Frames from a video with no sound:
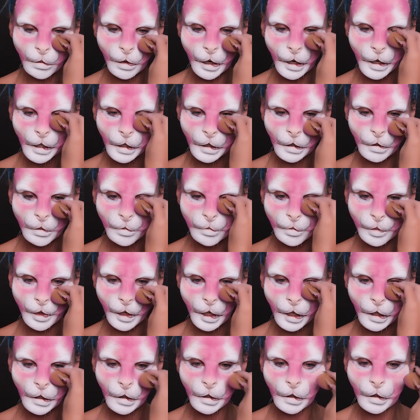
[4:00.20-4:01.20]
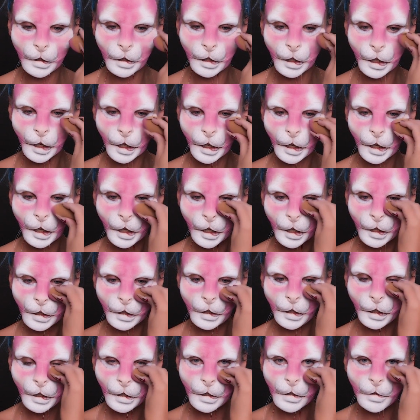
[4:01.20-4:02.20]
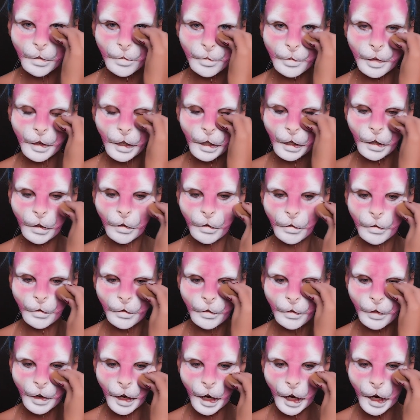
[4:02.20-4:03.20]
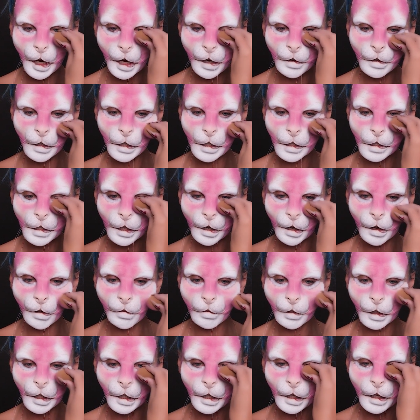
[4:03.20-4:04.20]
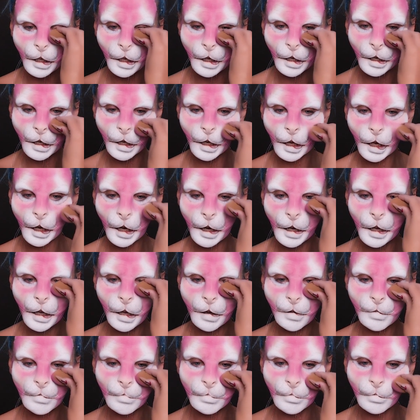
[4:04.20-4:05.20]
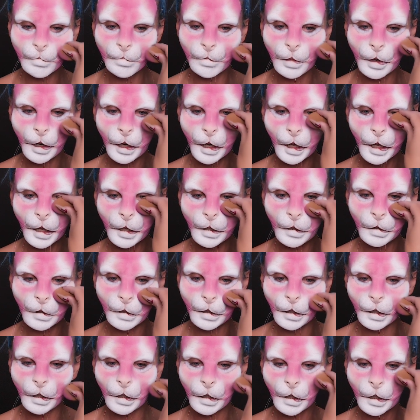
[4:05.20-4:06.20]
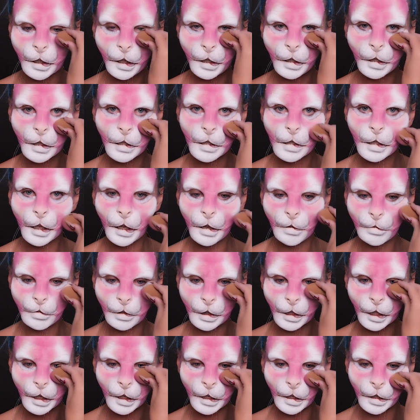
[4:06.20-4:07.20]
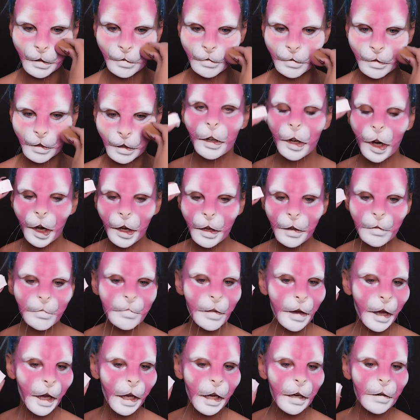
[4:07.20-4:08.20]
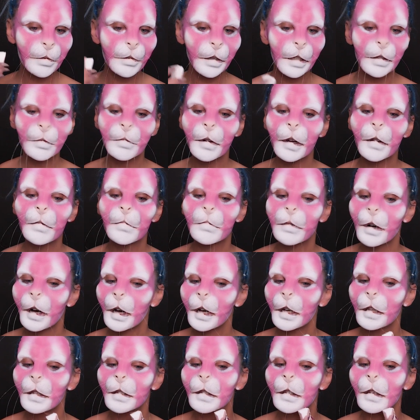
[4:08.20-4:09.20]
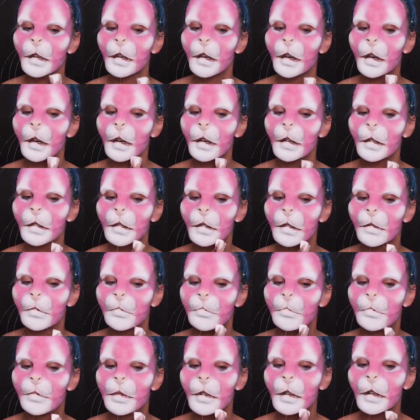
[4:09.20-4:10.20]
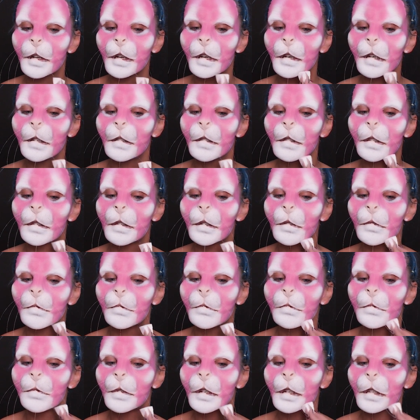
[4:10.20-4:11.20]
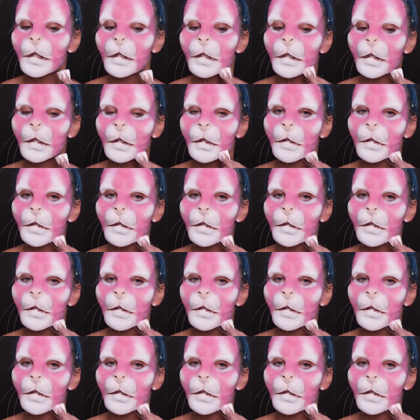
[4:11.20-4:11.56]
white paint this pink very softly and I am blending in the same time. Going back with my white and blend with